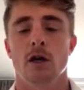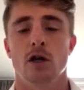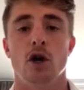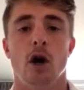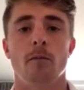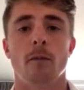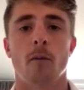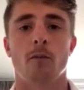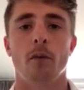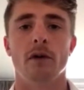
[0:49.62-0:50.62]
I'm
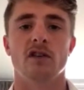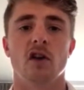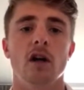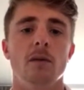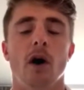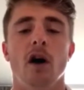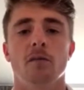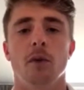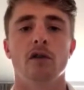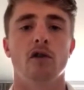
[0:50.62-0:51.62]
probably slightly
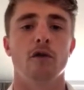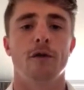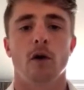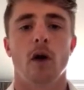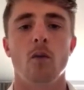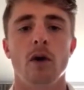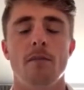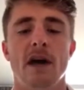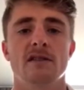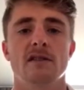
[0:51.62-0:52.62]
biased, but I do feel like we're
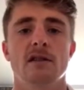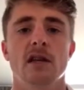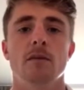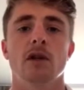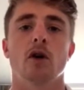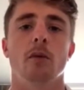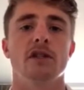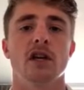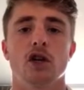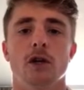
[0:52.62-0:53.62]
the best team in the
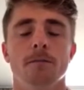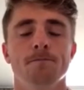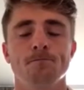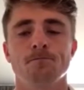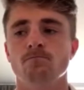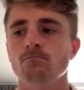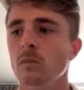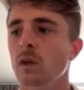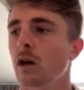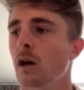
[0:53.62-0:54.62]
competition.
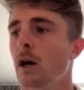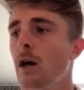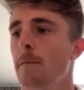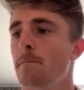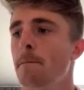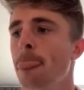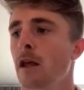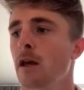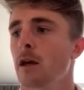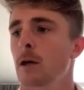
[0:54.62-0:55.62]
And
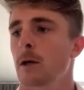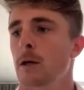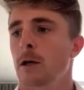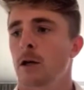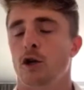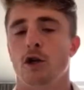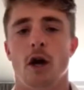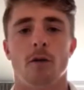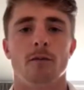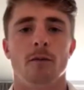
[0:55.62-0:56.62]

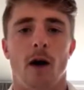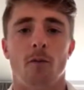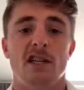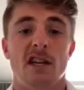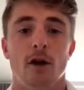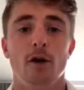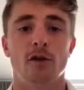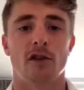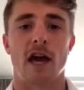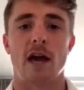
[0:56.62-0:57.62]
we didn't
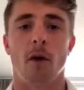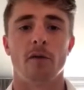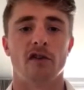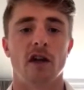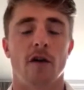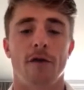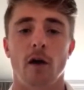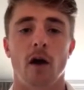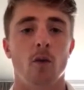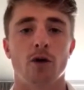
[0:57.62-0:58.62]
lose the game. Obviously, I
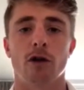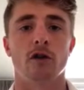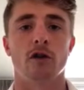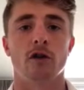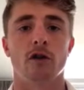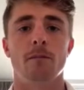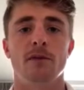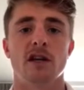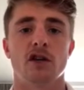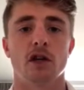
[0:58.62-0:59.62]
felt like we were in a dominant
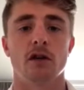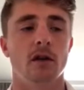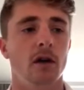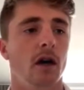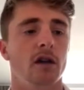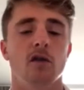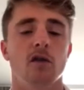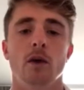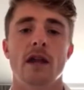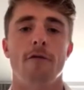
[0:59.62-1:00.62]
position
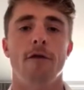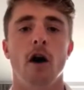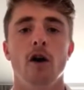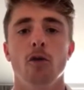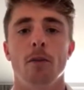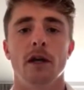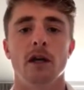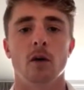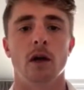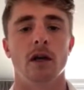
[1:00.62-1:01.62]
to win that final, but
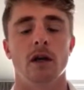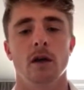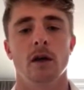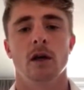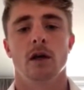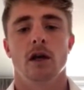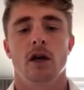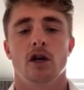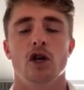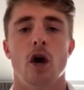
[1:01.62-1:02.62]
equally,
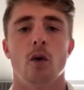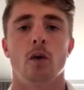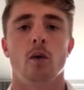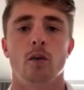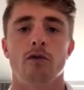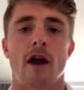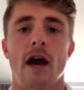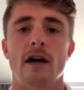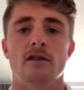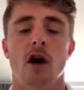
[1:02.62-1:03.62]
we ran
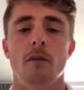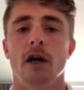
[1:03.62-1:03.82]
out of time, I